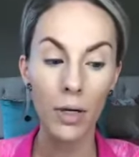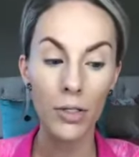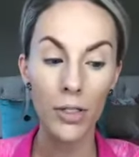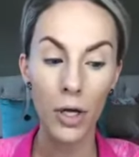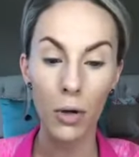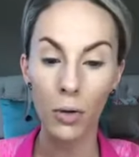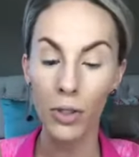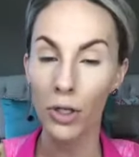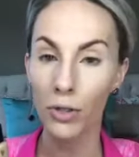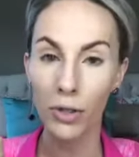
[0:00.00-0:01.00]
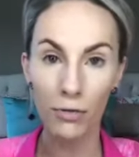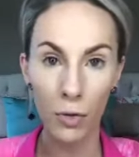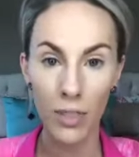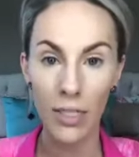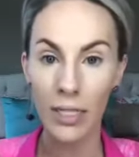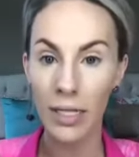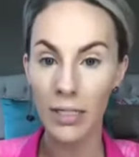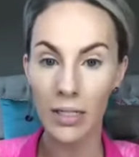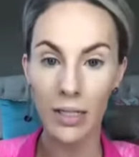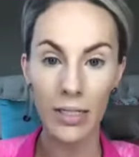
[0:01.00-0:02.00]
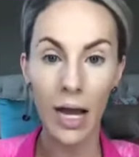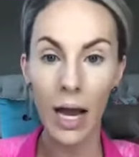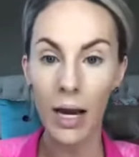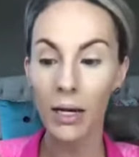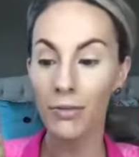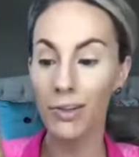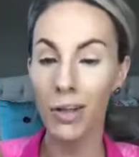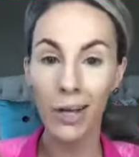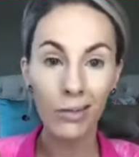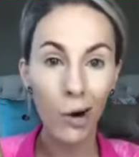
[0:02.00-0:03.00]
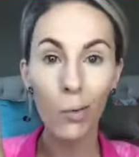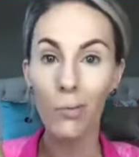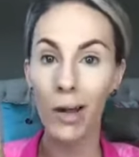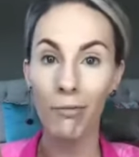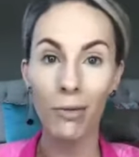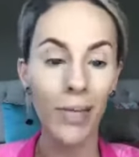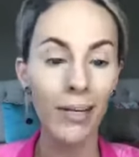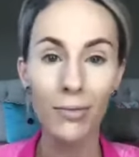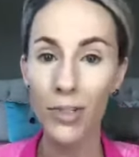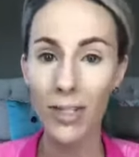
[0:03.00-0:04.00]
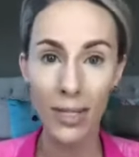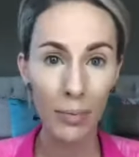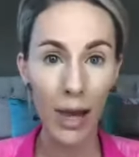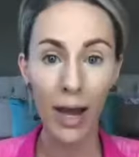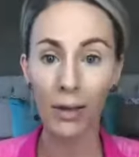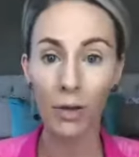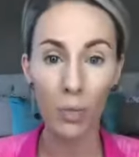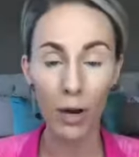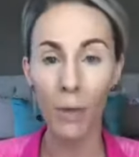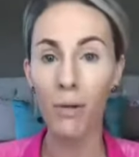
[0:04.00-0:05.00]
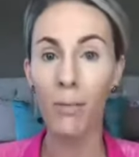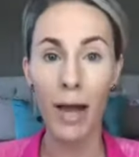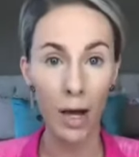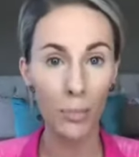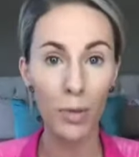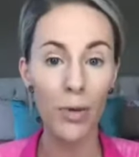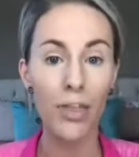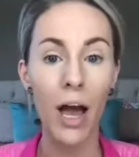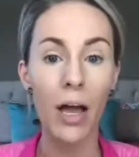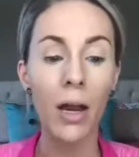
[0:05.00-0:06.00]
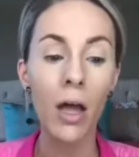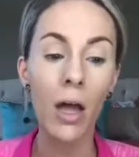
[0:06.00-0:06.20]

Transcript: So, you know, you have 14 days to decide. If you're like, nope, not for me, just send it back. No problem. I help you with that.